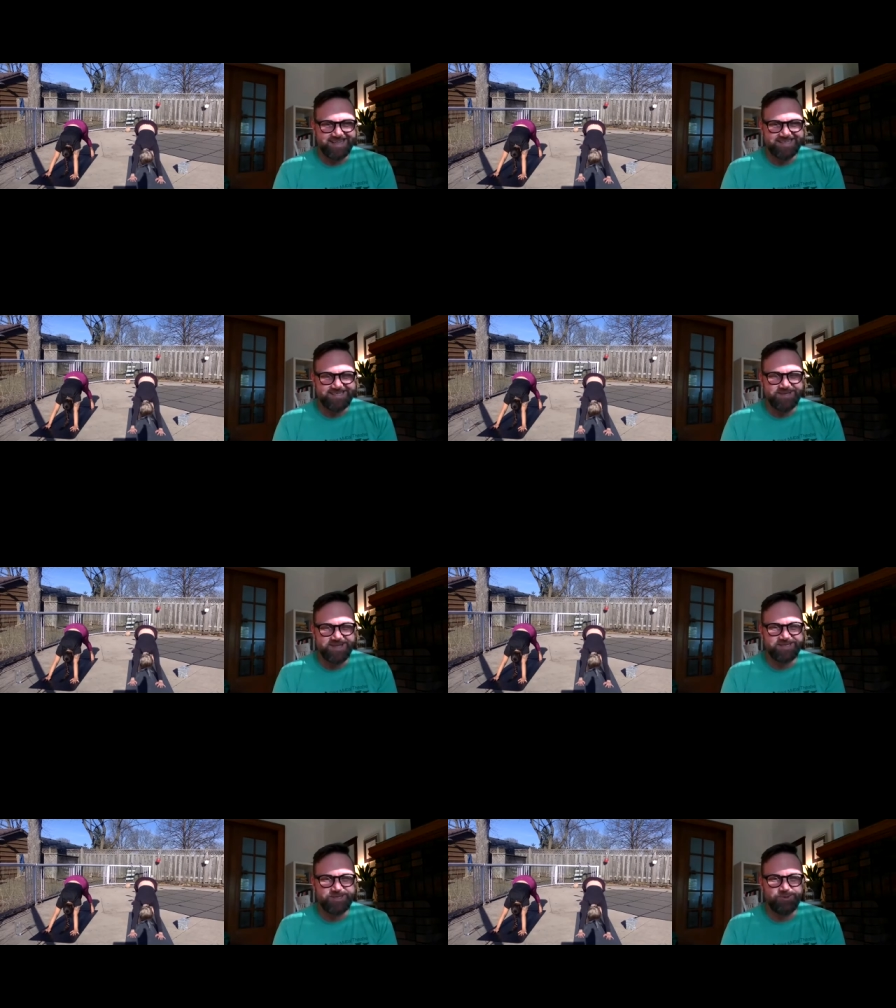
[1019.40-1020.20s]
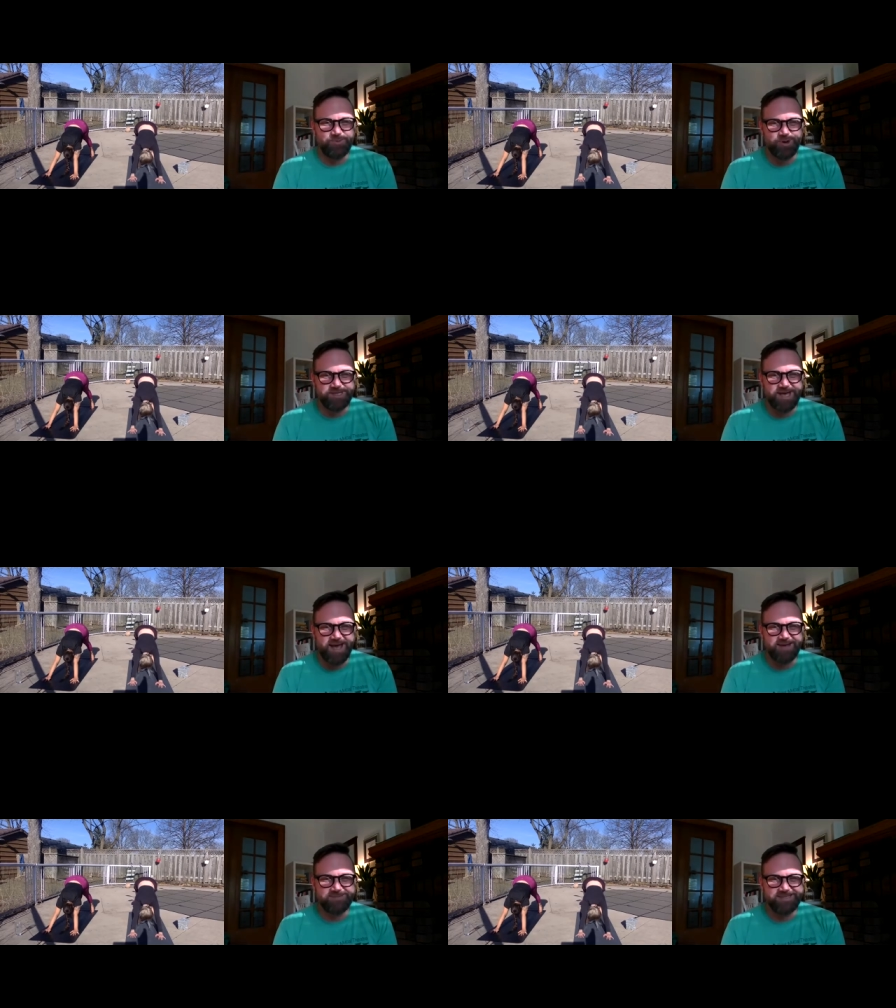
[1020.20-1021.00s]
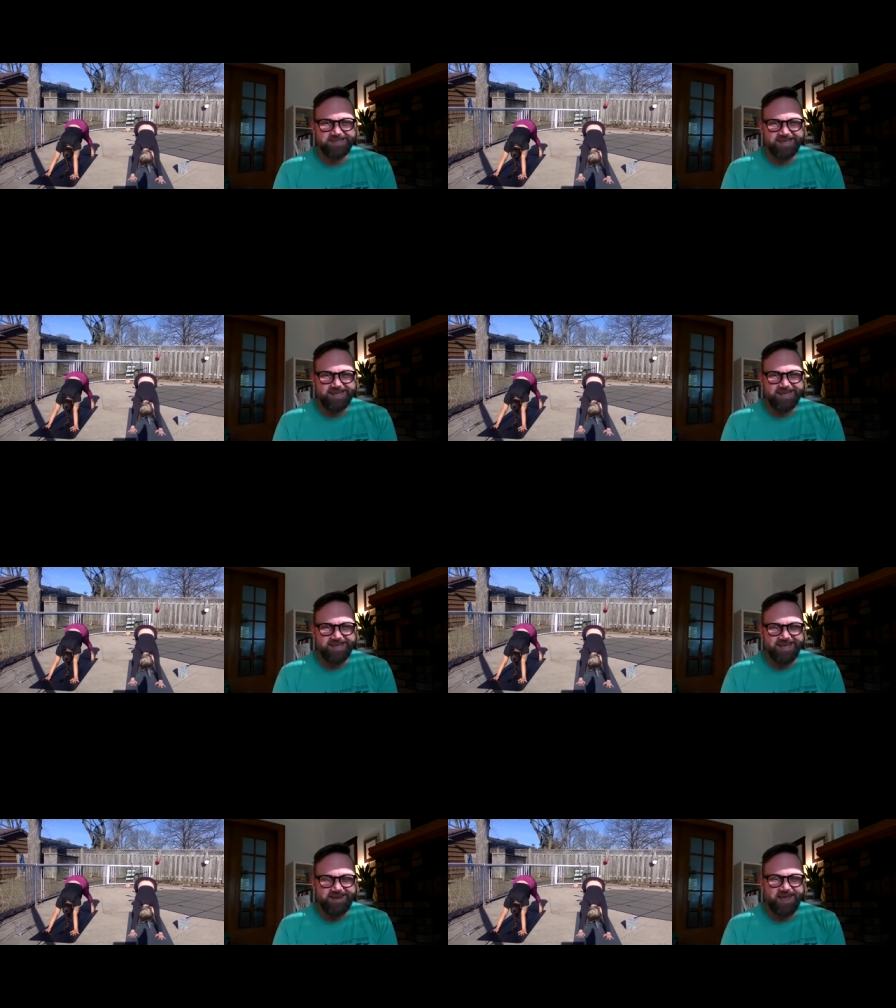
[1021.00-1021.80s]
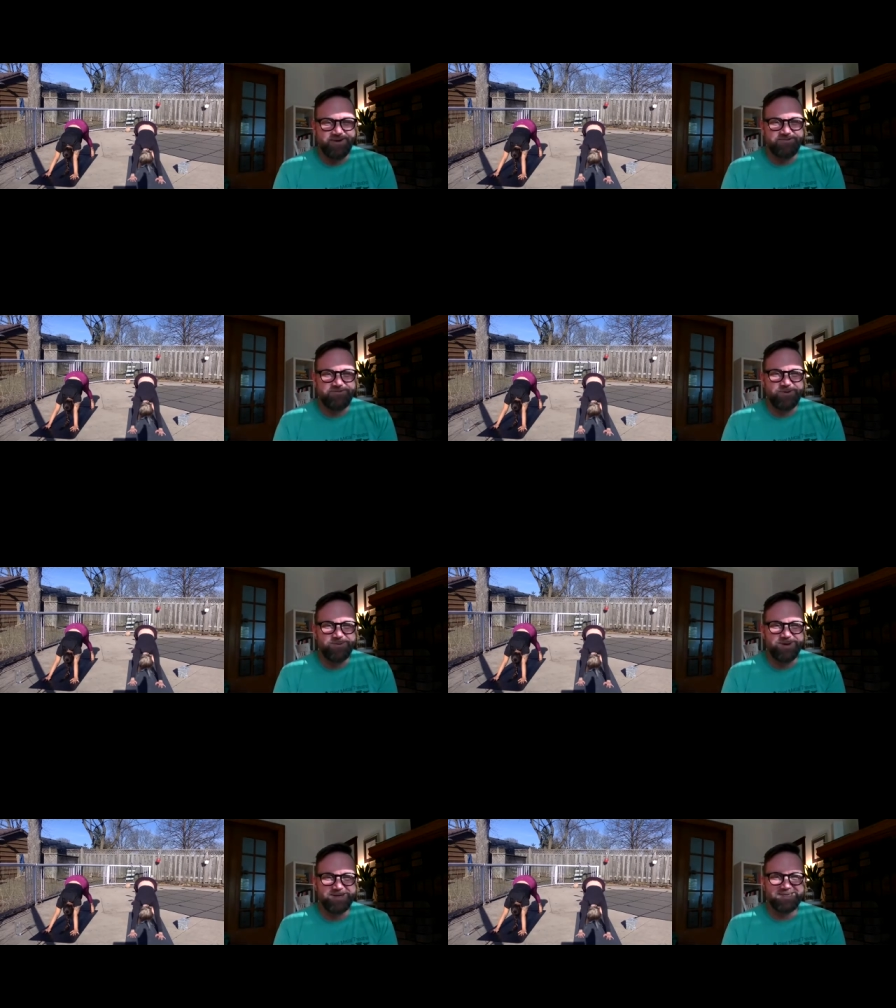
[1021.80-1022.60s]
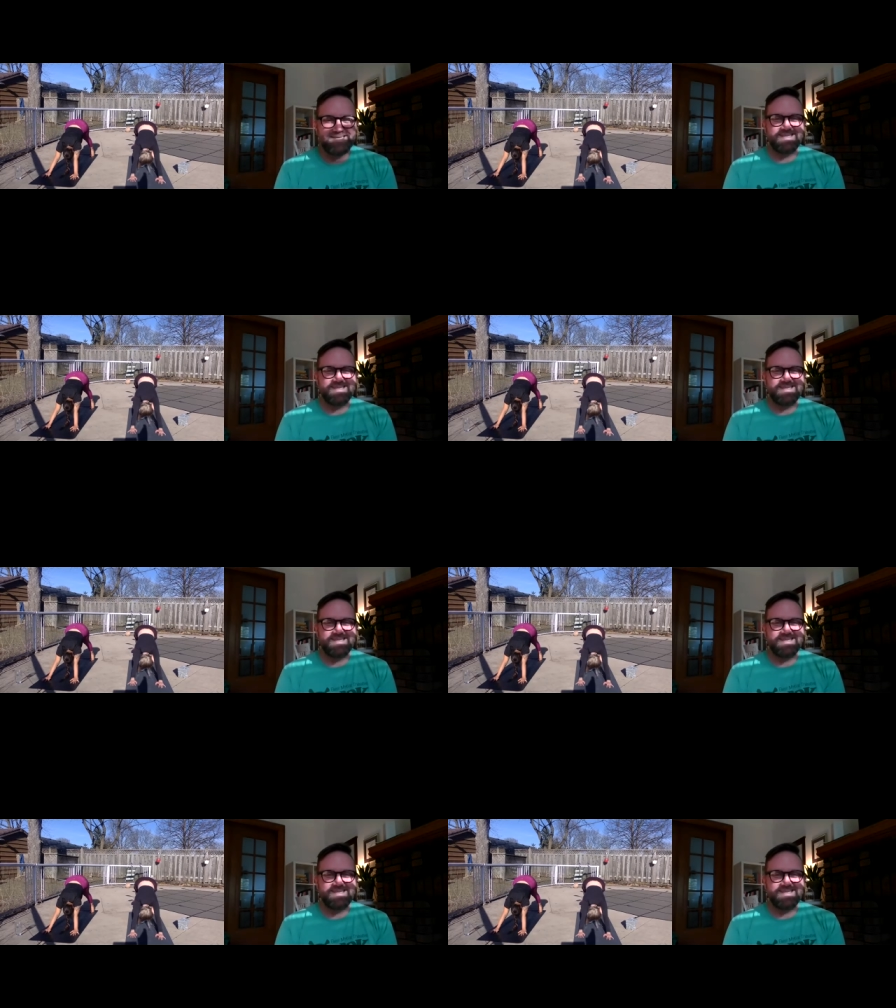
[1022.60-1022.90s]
Let's do that 2 more times. Inhale forward.